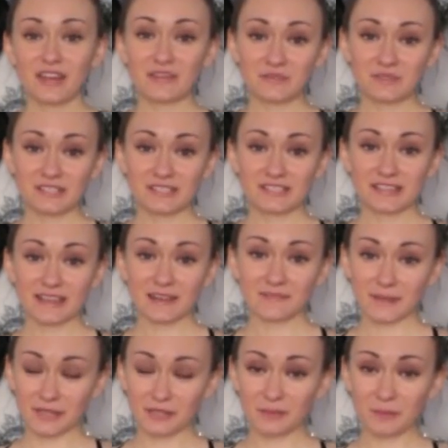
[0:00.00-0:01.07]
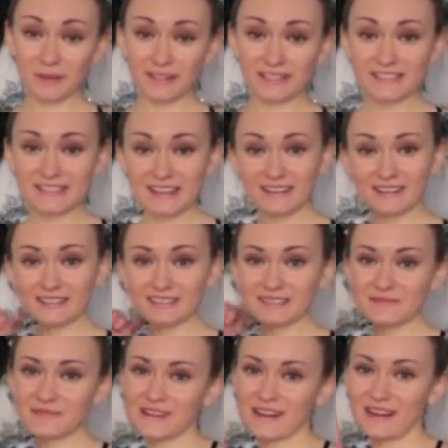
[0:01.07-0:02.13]
you guys want to check out my couponing channel,
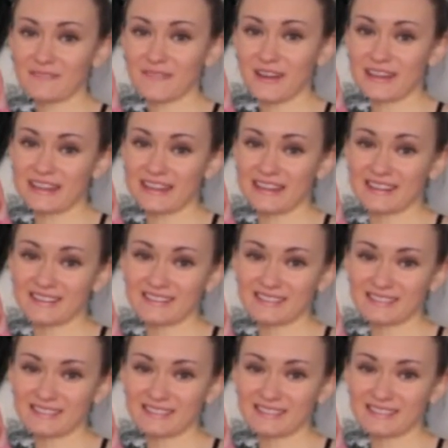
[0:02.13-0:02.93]
subscribe right here.